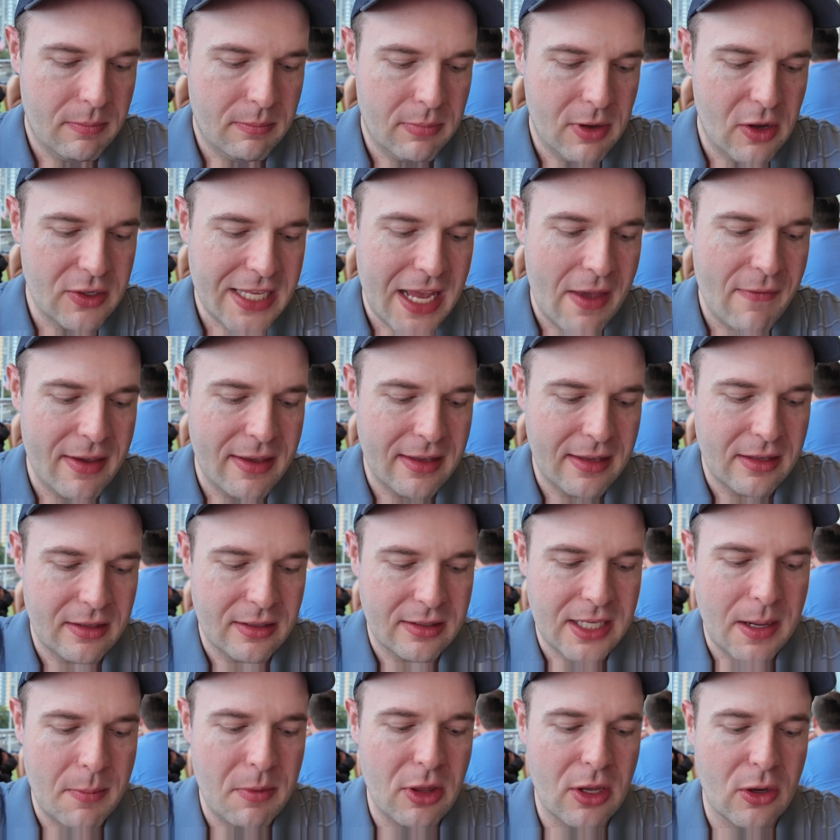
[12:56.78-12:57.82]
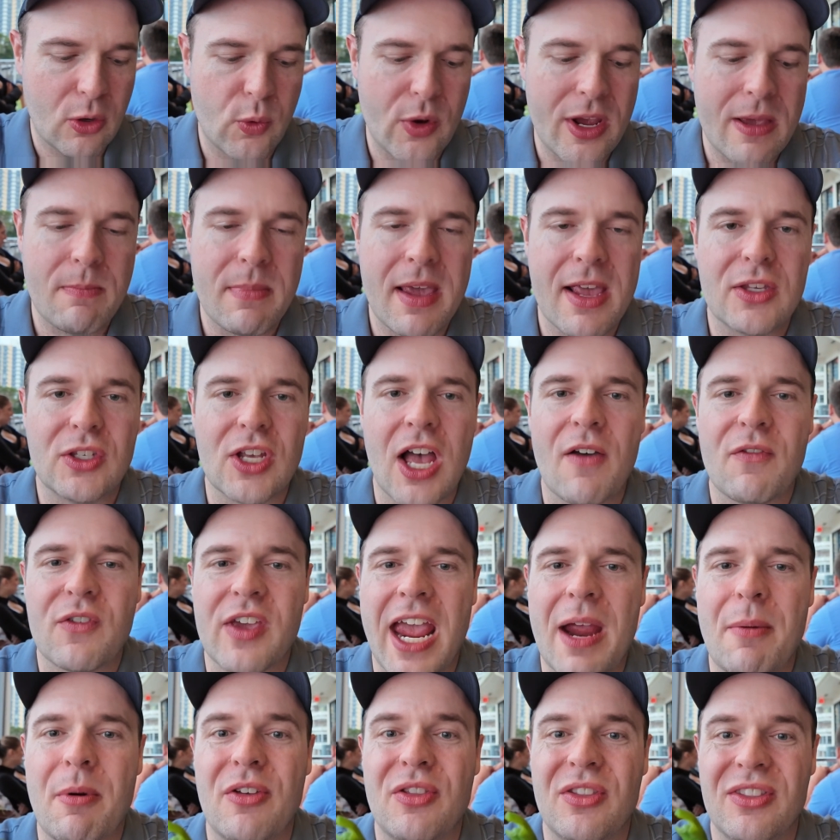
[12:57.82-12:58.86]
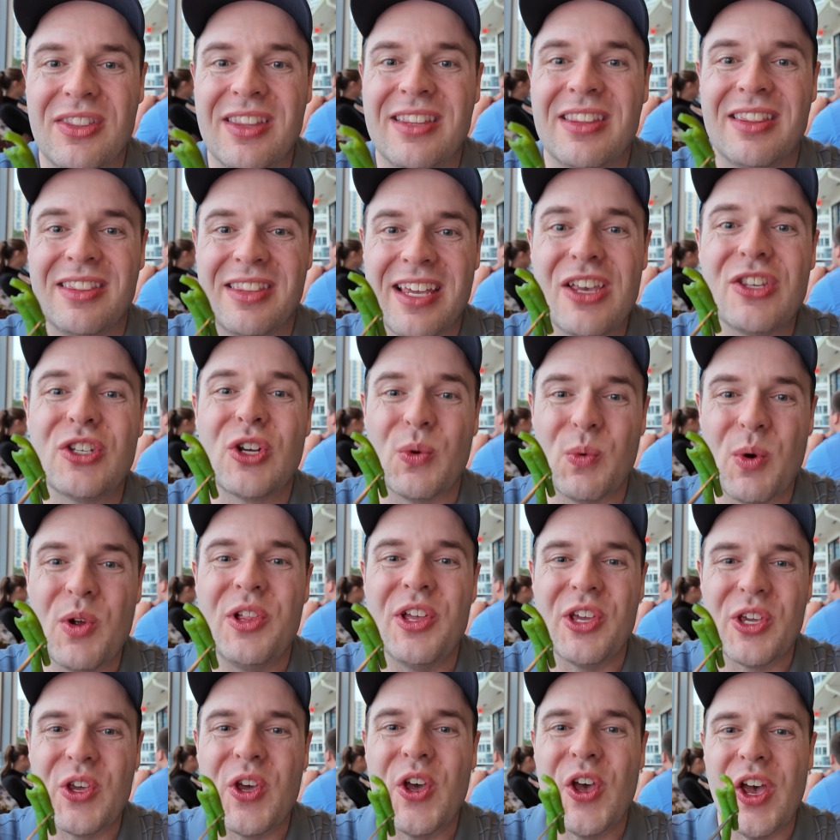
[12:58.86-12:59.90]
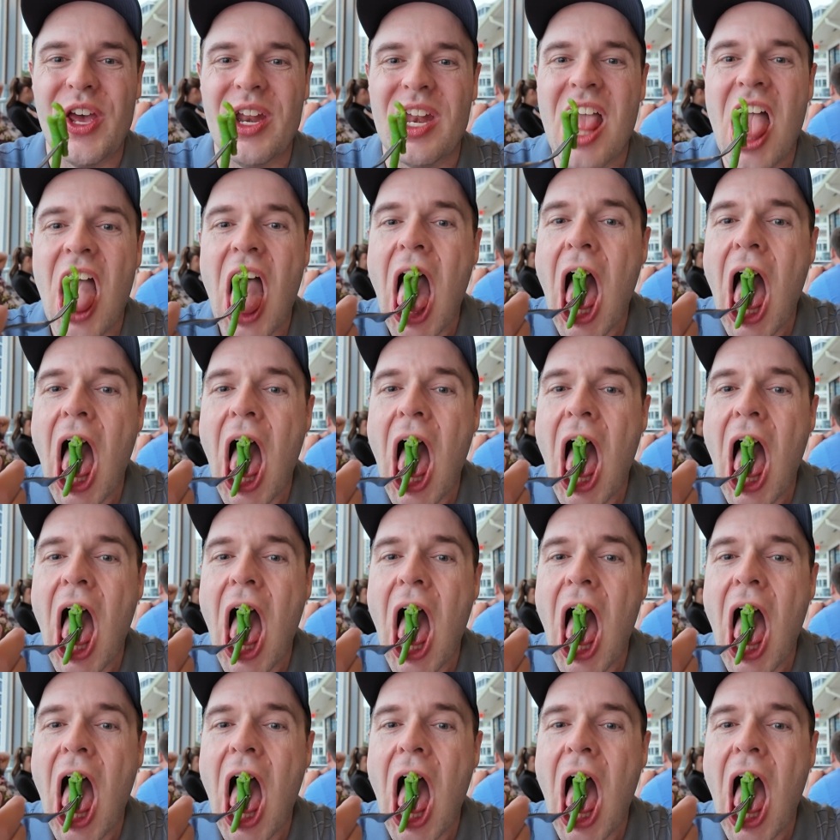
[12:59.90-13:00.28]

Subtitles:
I was having some of the green beans off camera. These are really good.